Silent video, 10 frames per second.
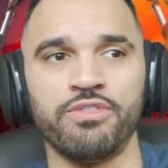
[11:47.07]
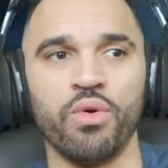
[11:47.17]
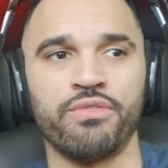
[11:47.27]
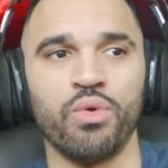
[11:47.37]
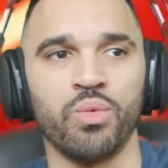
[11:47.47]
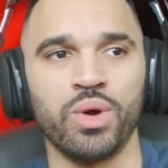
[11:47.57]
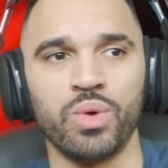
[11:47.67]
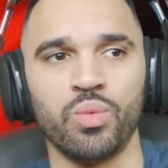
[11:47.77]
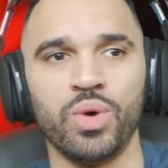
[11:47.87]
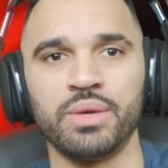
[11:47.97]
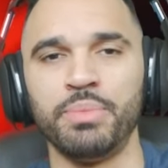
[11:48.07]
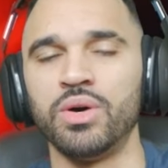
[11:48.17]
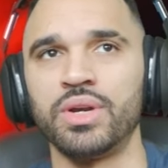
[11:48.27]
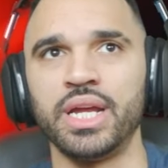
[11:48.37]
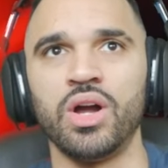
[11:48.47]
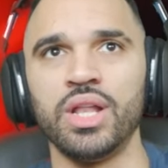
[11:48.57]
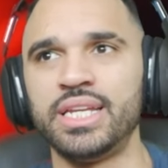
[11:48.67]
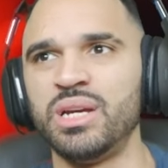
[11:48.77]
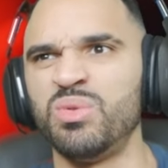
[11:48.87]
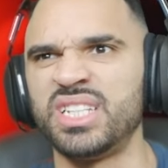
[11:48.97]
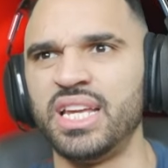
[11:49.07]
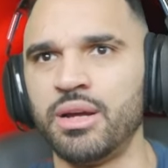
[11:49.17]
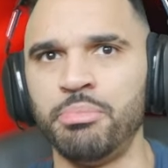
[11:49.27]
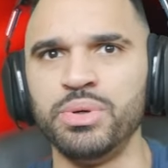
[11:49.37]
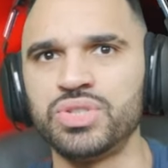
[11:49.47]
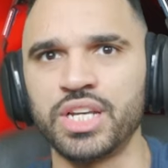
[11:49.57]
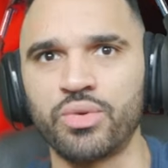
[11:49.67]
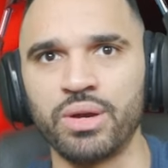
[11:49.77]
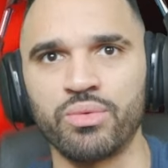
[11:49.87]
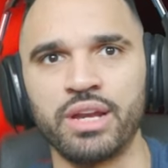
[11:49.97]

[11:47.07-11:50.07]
44111 build and all i did was get a boosted crit